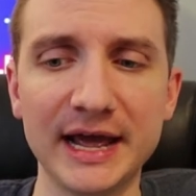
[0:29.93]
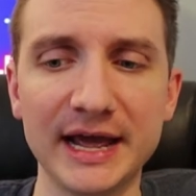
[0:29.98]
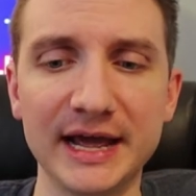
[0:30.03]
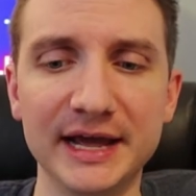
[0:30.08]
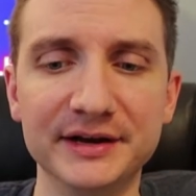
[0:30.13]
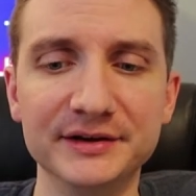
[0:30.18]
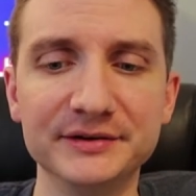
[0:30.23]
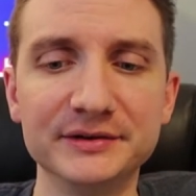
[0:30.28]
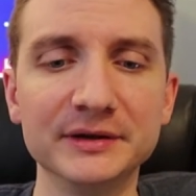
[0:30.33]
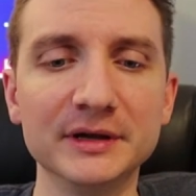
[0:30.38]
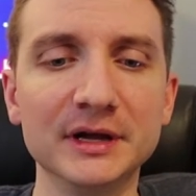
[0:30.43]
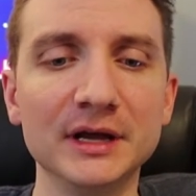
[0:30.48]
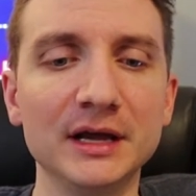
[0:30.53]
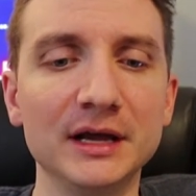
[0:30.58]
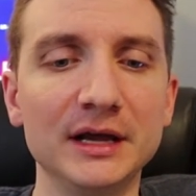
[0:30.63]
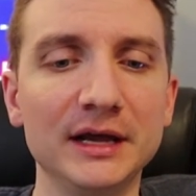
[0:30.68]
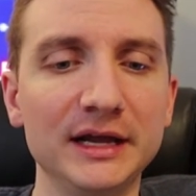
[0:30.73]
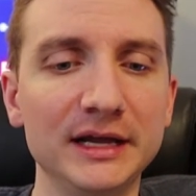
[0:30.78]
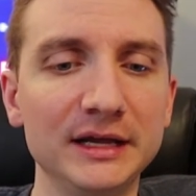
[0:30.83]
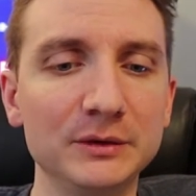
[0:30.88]
And
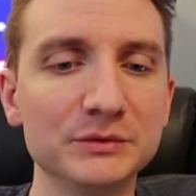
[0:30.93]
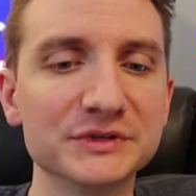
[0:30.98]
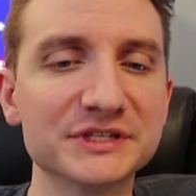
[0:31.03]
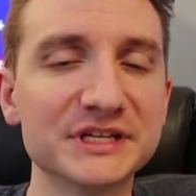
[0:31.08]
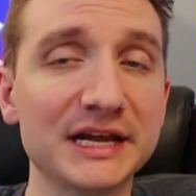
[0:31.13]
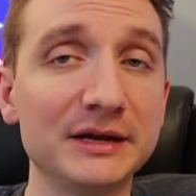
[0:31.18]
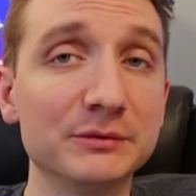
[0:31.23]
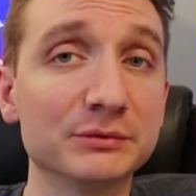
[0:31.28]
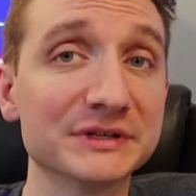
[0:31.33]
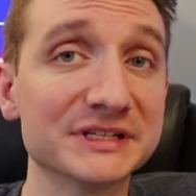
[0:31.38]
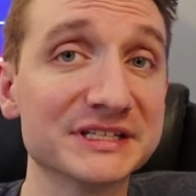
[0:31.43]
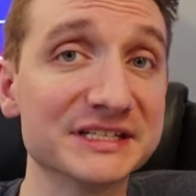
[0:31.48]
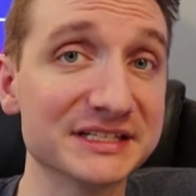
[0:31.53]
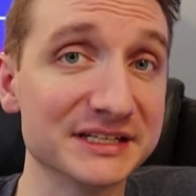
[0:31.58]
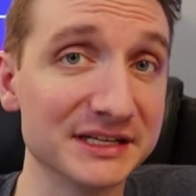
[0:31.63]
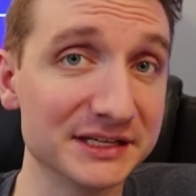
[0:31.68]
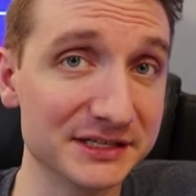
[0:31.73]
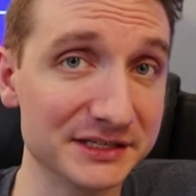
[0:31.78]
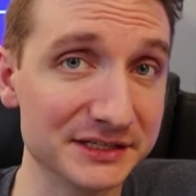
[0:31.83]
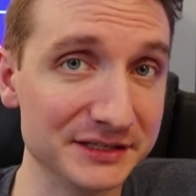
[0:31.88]
it was a
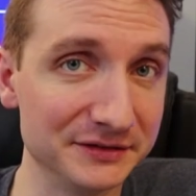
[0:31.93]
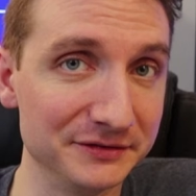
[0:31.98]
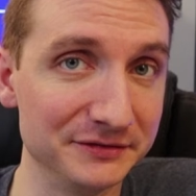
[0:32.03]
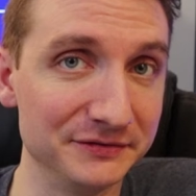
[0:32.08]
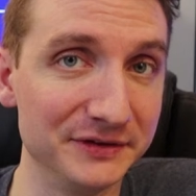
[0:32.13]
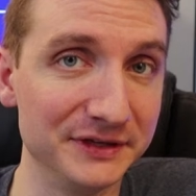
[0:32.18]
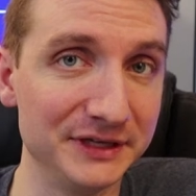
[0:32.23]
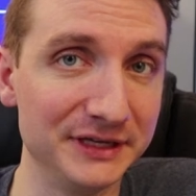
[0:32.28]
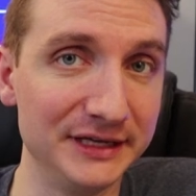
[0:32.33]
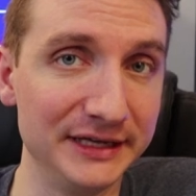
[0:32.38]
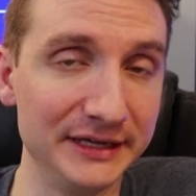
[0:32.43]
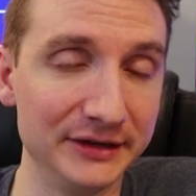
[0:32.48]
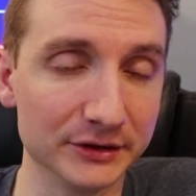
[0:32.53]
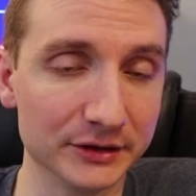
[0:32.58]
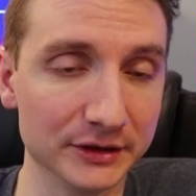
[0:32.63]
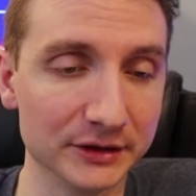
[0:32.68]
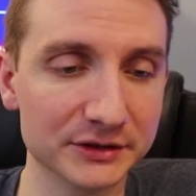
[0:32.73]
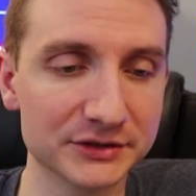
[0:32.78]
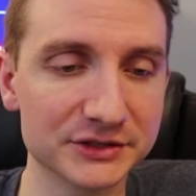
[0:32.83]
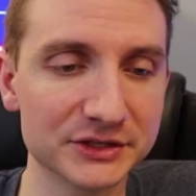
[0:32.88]
resistive
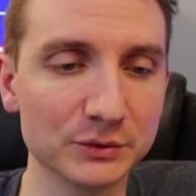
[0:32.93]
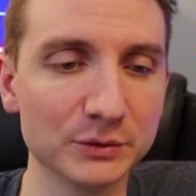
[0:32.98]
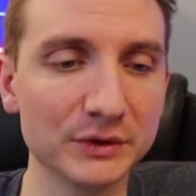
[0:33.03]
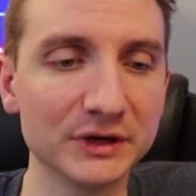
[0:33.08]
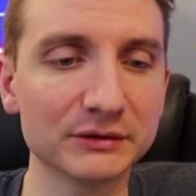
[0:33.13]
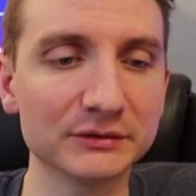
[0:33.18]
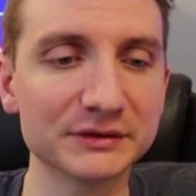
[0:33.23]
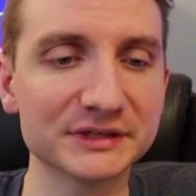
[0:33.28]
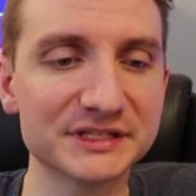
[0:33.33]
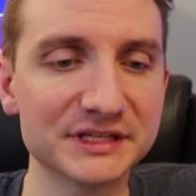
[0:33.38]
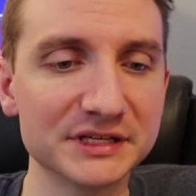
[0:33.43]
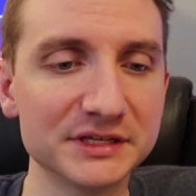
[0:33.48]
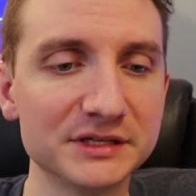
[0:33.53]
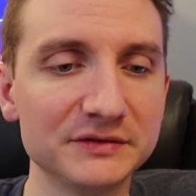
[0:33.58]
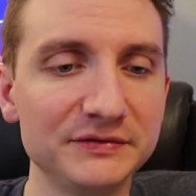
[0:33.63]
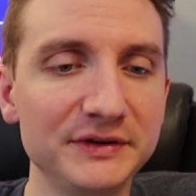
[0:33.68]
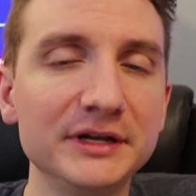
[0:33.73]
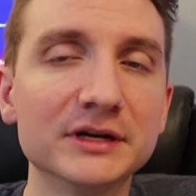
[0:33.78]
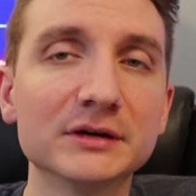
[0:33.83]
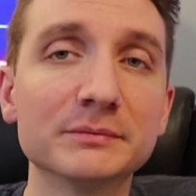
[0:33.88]
heater. So what a
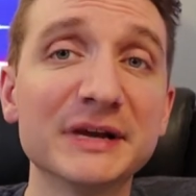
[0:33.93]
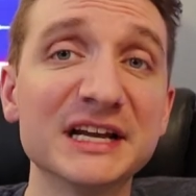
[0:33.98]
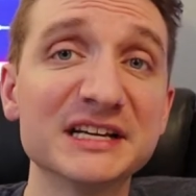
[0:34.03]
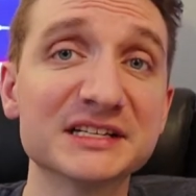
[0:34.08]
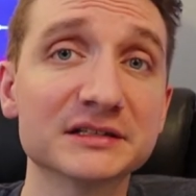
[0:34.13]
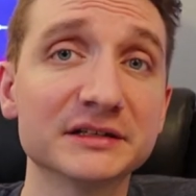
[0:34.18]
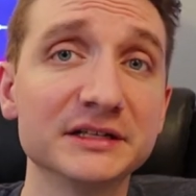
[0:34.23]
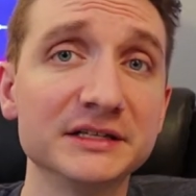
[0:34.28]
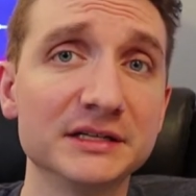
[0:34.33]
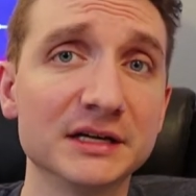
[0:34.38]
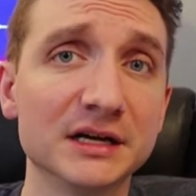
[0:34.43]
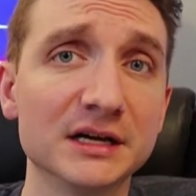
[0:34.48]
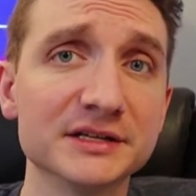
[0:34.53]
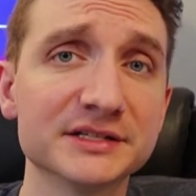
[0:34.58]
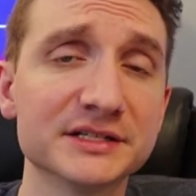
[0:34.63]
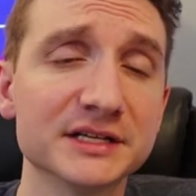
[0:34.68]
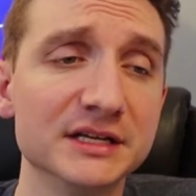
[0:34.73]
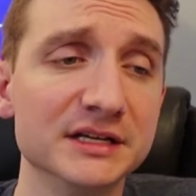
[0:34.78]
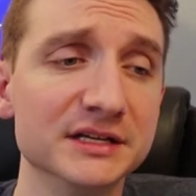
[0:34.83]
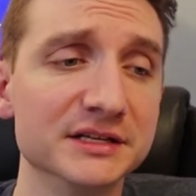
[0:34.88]
resistive heater basically
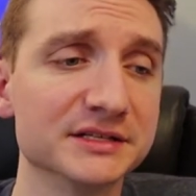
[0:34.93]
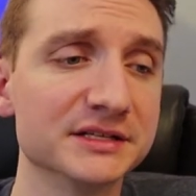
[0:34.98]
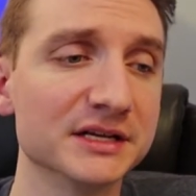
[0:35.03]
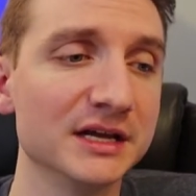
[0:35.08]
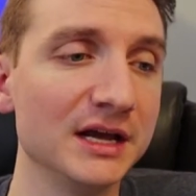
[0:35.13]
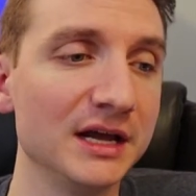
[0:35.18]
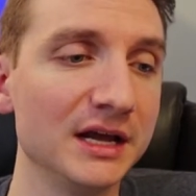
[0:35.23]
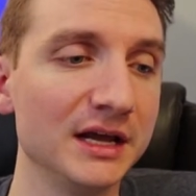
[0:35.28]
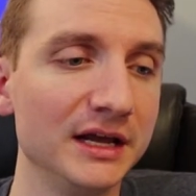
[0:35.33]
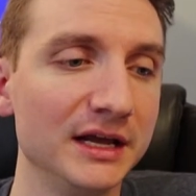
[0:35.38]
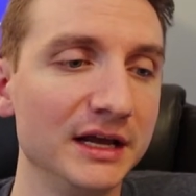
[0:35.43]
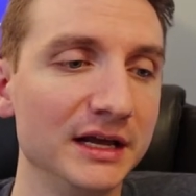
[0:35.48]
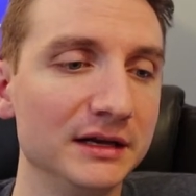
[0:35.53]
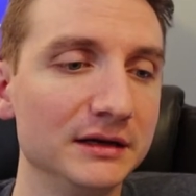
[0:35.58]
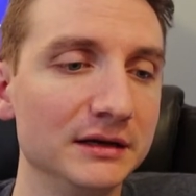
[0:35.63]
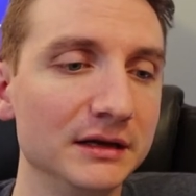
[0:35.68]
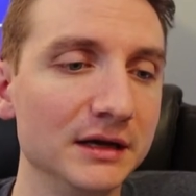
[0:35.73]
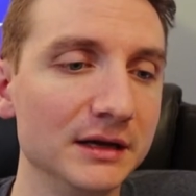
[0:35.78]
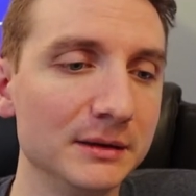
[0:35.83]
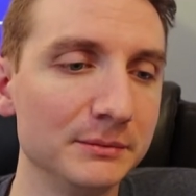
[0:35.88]
does is
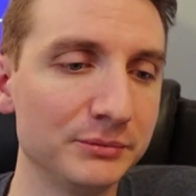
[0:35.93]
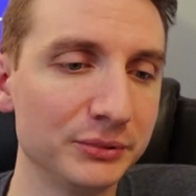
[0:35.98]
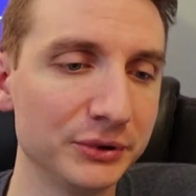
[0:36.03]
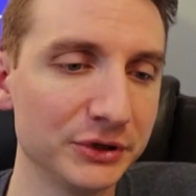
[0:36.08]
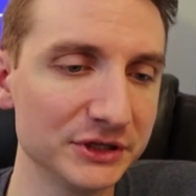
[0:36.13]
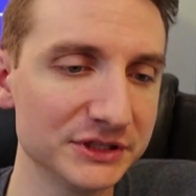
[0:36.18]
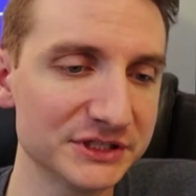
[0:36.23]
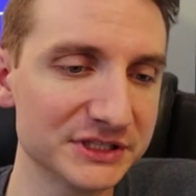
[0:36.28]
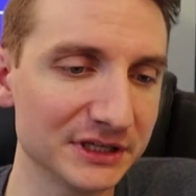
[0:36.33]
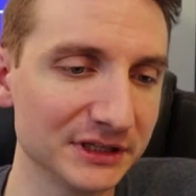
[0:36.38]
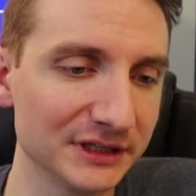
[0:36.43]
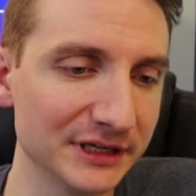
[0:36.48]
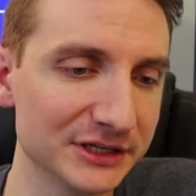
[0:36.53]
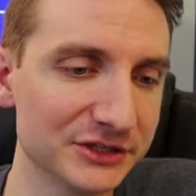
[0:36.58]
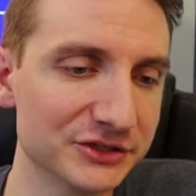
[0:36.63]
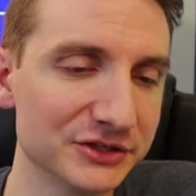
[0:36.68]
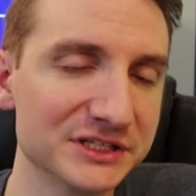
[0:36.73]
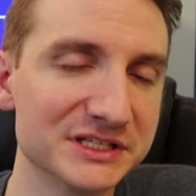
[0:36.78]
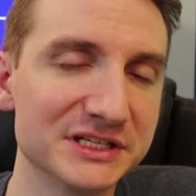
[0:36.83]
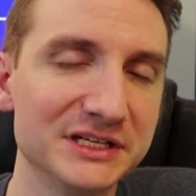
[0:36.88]
it puts
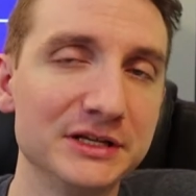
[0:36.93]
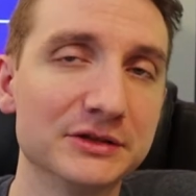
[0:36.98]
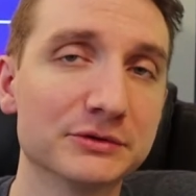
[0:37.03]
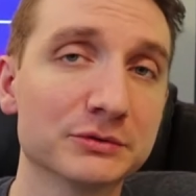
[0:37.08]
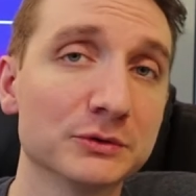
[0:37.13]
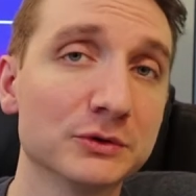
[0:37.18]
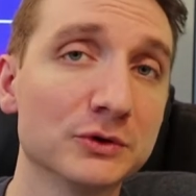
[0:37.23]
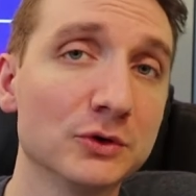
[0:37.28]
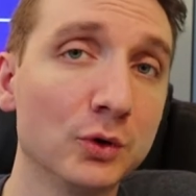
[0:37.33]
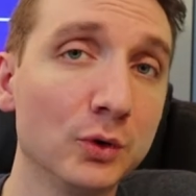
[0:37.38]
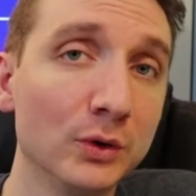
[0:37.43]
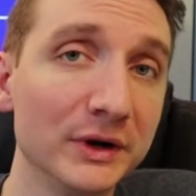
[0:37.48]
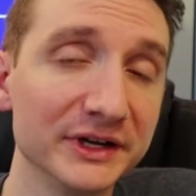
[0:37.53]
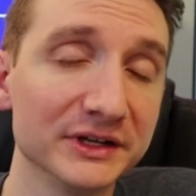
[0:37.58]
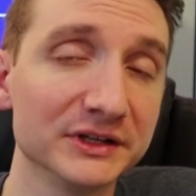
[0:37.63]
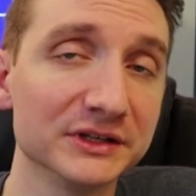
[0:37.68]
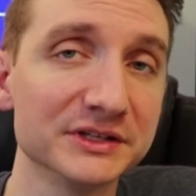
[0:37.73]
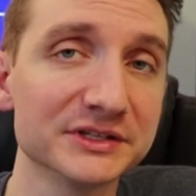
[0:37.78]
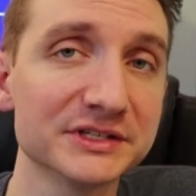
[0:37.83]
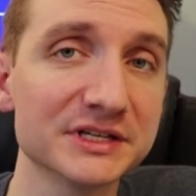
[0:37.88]
electricity through
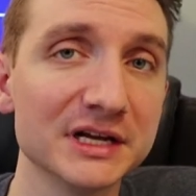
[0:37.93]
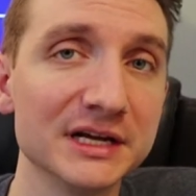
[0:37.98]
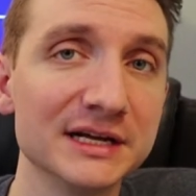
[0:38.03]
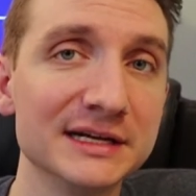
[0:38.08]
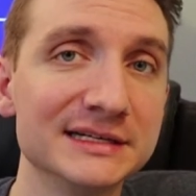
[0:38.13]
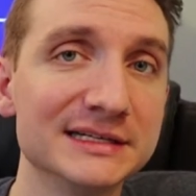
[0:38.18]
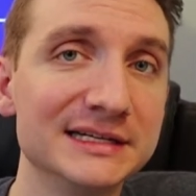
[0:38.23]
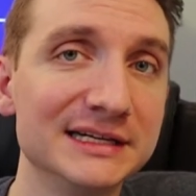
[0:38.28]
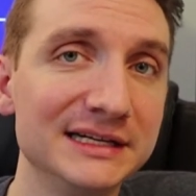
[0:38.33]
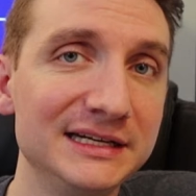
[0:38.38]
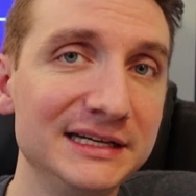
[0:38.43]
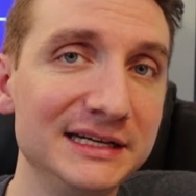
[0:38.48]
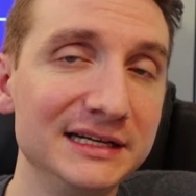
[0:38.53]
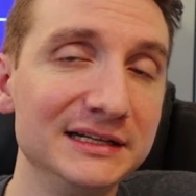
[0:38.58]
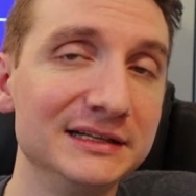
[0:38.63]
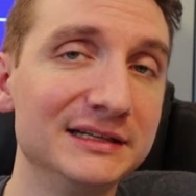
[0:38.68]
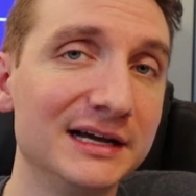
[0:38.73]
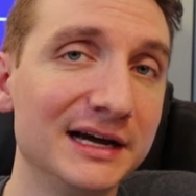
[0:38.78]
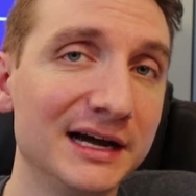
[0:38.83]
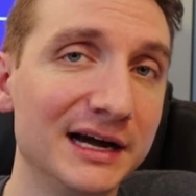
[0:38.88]
coils to
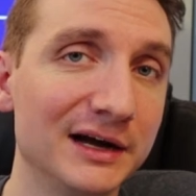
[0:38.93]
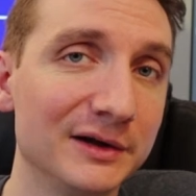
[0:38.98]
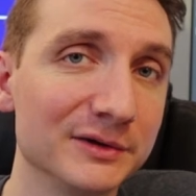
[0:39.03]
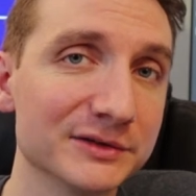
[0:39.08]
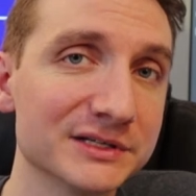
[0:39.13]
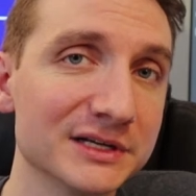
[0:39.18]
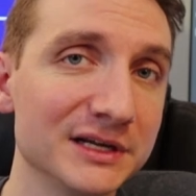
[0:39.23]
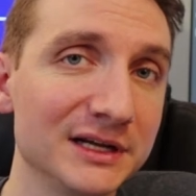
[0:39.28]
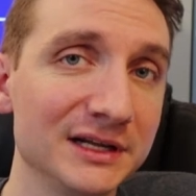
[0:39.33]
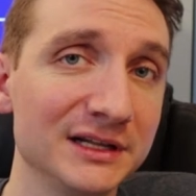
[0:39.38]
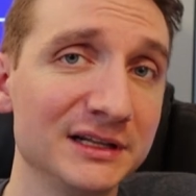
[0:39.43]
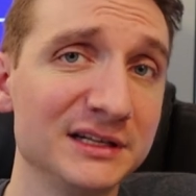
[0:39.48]
heat the house.